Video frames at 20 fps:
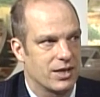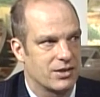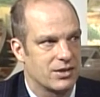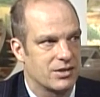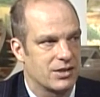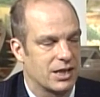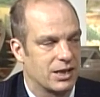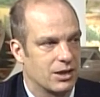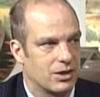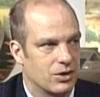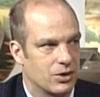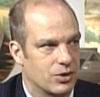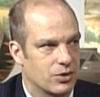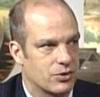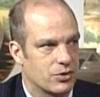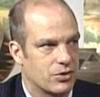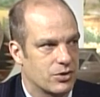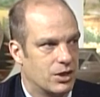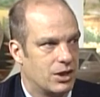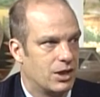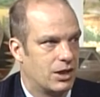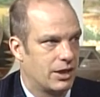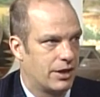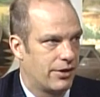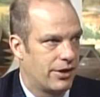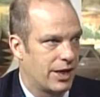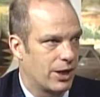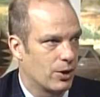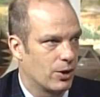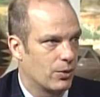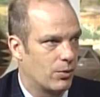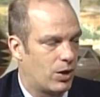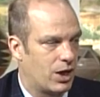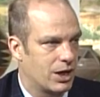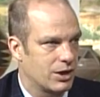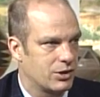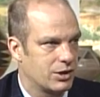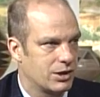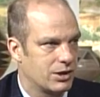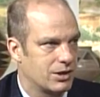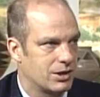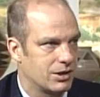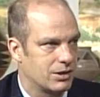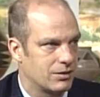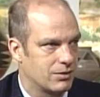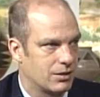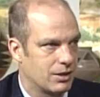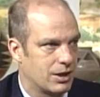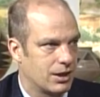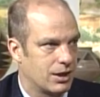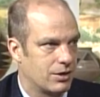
senators there in Washington,